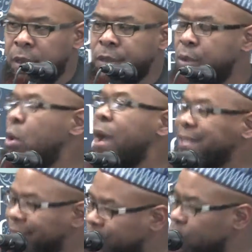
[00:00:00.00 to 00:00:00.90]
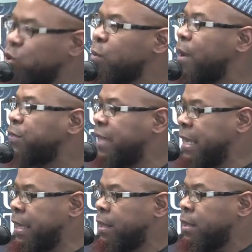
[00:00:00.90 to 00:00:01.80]
You know, as I told you about
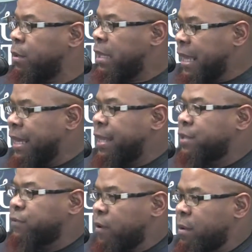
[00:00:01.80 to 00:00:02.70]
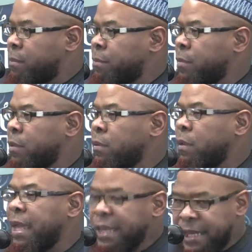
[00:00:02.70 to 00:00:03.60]
the ladies from
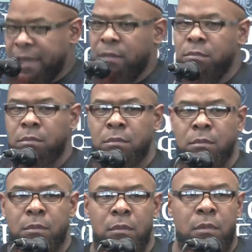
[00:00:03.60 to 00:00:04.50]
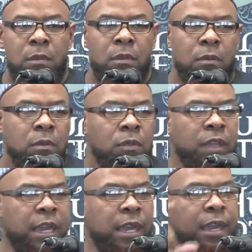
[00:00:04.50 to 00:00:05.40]
India,
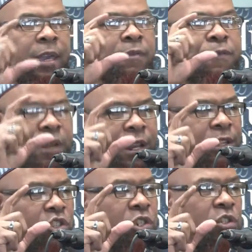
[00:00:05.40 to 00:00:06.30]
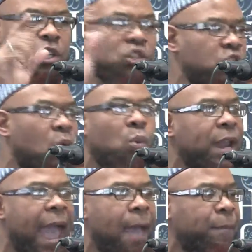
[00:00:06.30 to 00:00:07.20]
the footage just showed
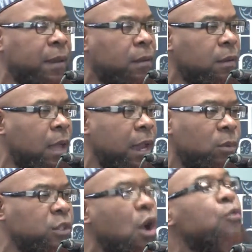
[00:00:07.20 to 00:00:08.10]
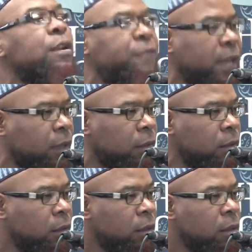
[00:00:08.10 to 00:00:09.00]
what happened, and it was horrific.
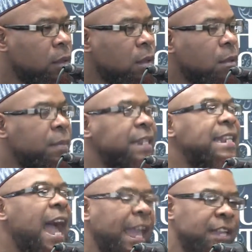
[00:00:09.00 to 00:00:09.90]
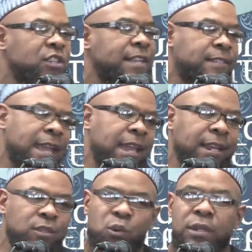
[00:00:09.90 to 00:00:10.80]
But Daesh has
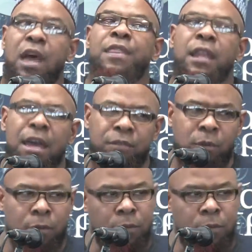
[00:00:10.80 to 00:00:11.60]
taken it to another level